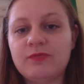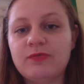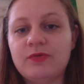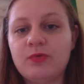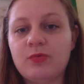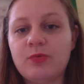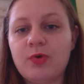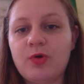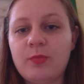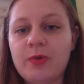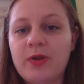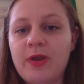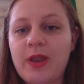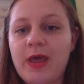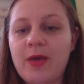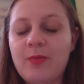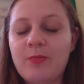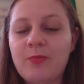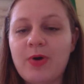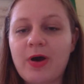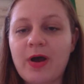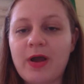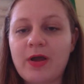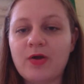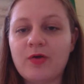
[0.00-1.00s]
of the Roman
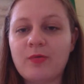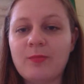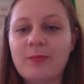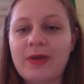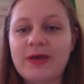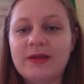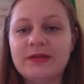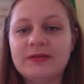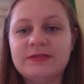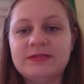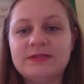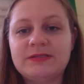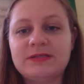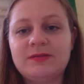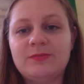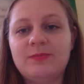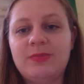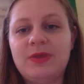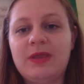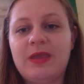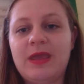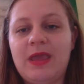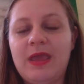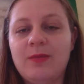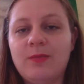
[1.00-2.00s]
Empire, medicine
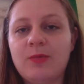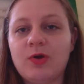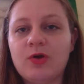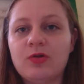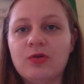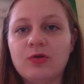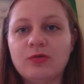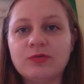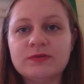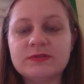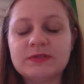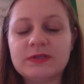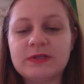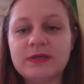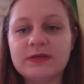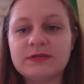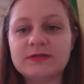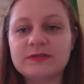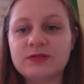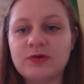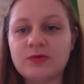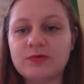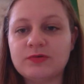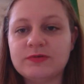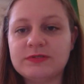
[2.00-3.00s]
became closely
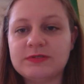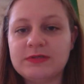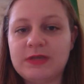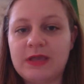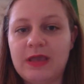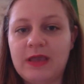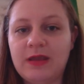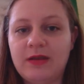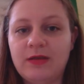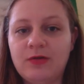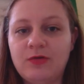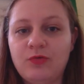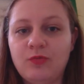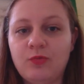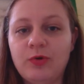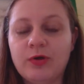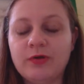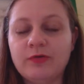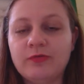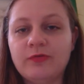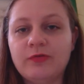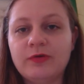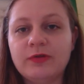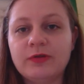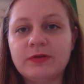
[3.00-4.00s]
associated
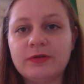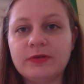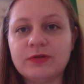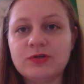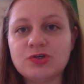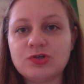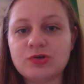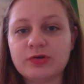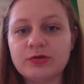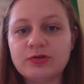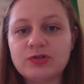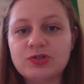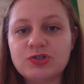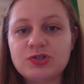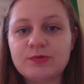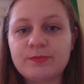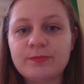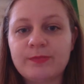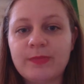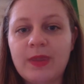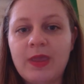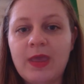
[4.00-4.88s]
with the church.